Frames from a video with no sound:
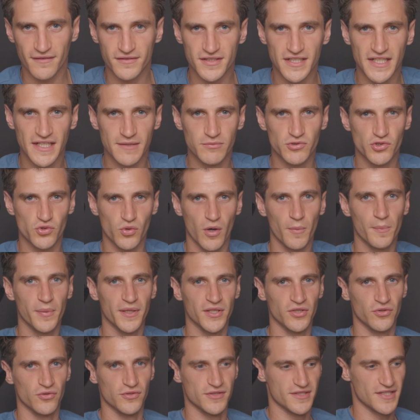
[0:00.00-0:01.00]
have to keep
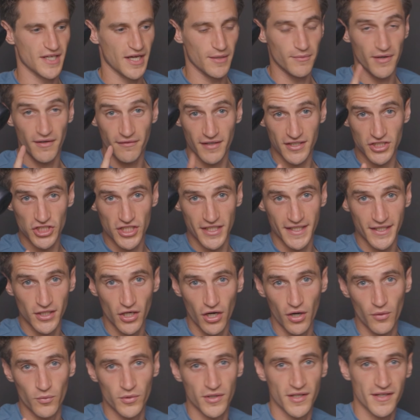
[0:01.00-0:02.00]
swapping all the time, I've actually
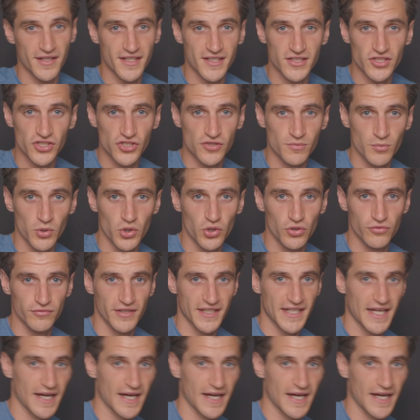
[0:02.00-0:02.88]
got one of these small rig